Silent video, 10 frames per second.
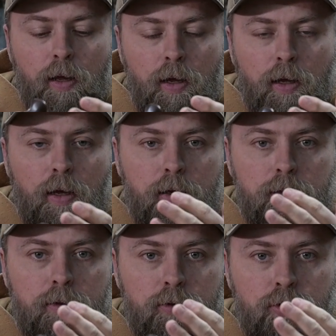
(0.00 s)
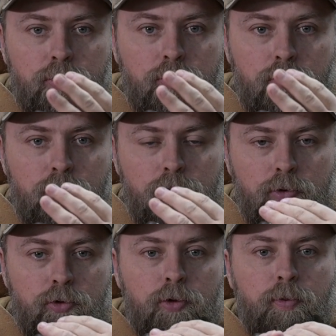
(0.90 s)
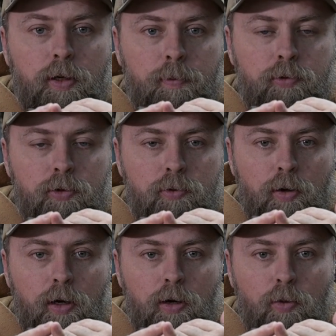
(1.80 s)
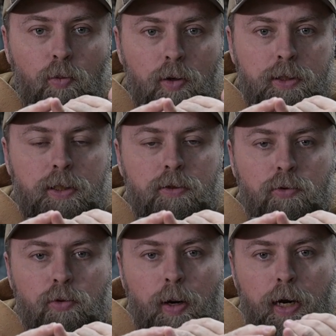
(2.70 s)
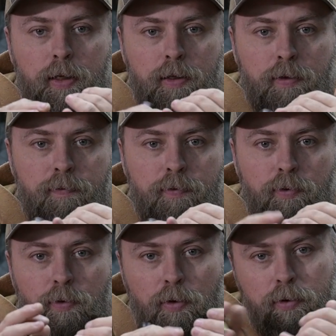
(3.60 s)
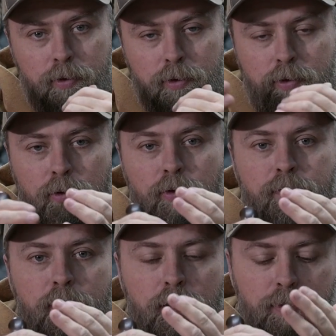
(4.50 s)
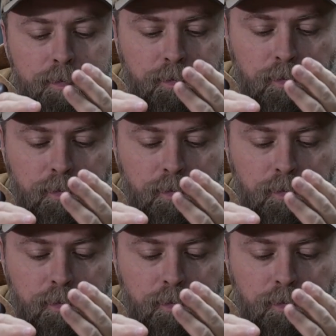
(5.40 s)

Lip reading: and you should be up to one single quack if you were on this third video.